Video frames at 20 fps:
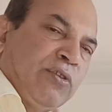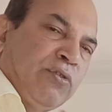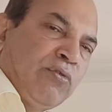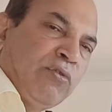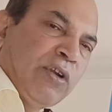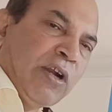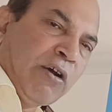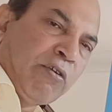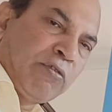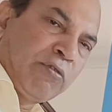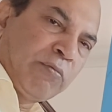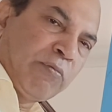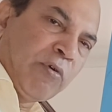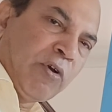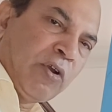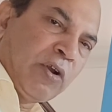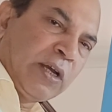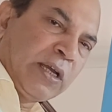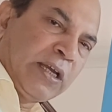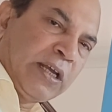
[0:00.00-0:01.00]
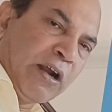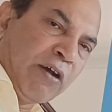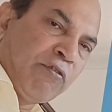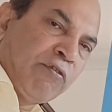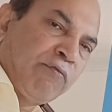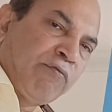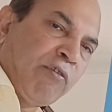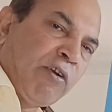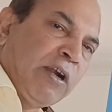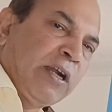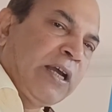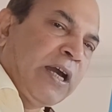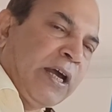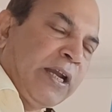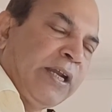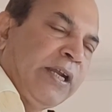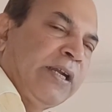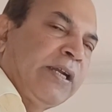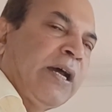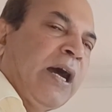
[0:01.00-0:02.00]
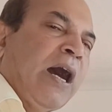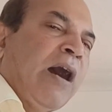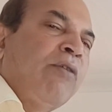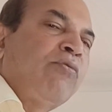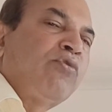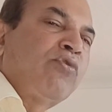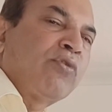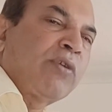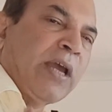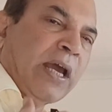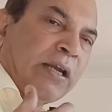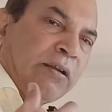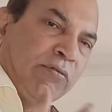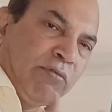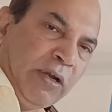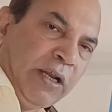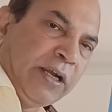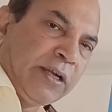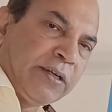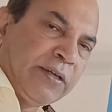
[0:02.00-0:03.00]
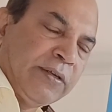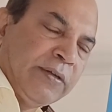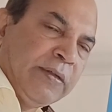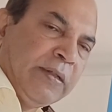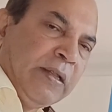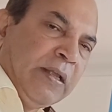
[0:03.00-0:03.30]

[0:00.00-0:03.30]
to ground fault current, how to calculate,